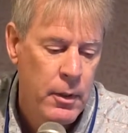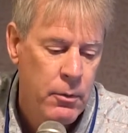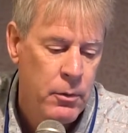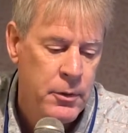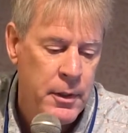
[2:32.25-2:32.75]

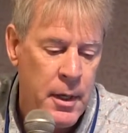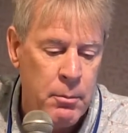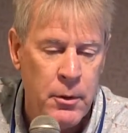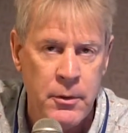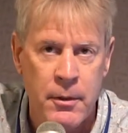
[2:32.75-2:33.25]
which
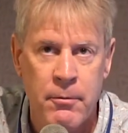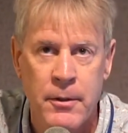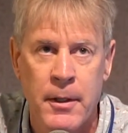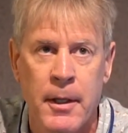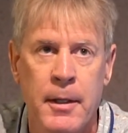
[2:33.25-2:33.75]
enables a
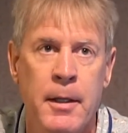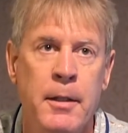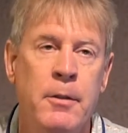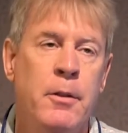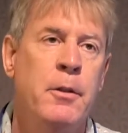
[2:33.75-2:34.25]
facility
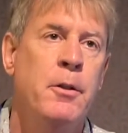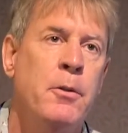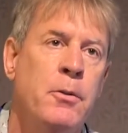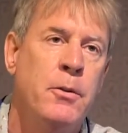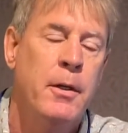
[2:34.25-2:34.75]
to
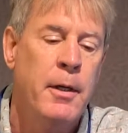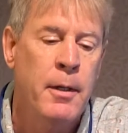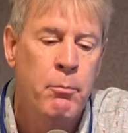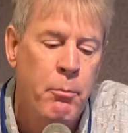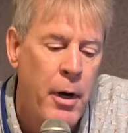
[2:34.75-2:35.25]
use
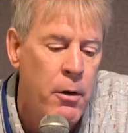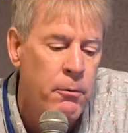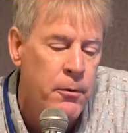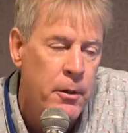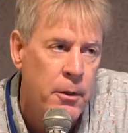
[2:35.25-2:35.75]

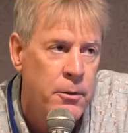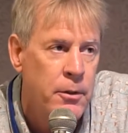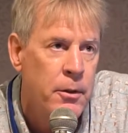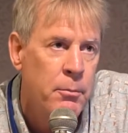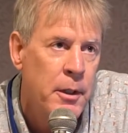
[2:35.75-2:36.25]
biofuels
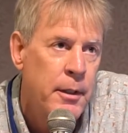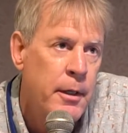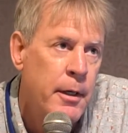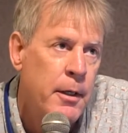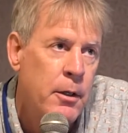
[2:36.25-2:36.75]
to meet
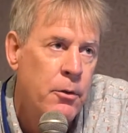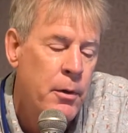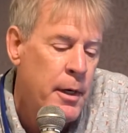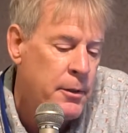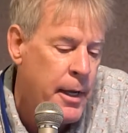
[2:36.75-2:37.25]
the
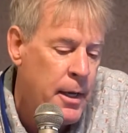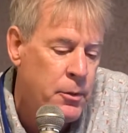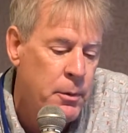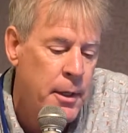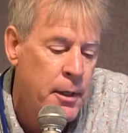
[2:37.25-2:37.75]
greenhouse
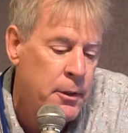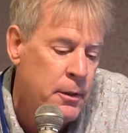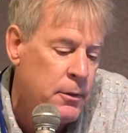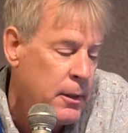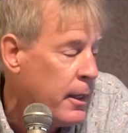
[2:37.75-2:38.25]
gas
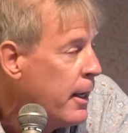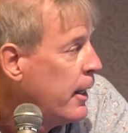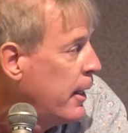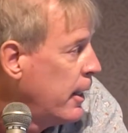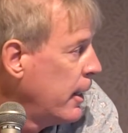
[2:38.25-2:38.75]
reductions.
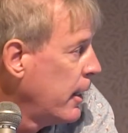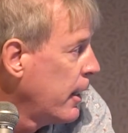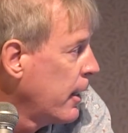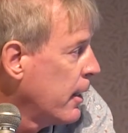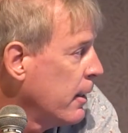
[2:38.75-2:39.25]

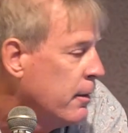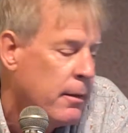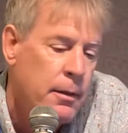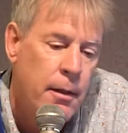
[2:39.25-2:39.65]
And